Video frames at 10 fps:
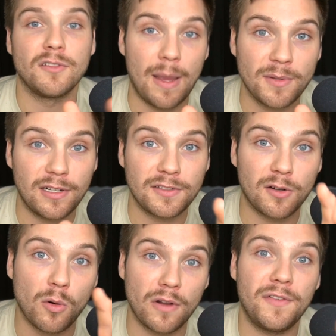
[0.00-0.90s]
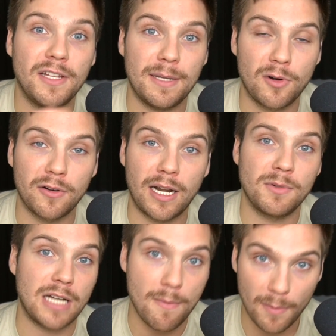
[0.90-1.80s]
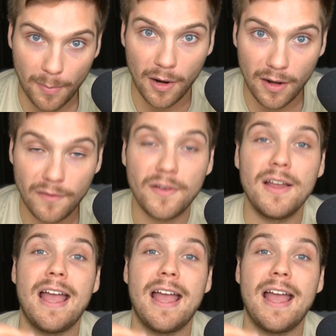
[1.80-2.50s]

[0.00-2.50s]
So Amazon has their own affiliate program, which I'm a part of,